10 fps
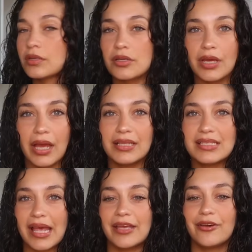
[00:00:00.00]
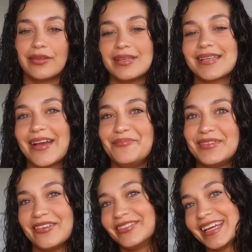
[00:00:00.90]
So yeah, in saying all this, I've
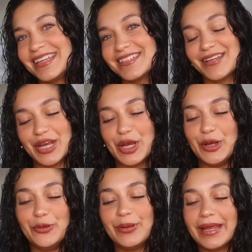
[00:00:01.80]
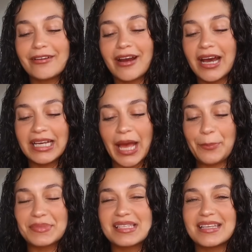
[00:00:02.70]
definitely entered a new era.
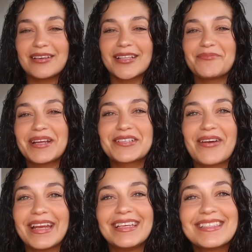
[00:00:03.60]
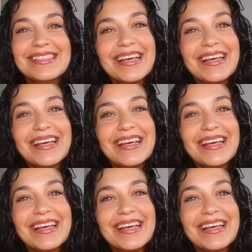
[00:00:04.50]
I'm single in my 20s,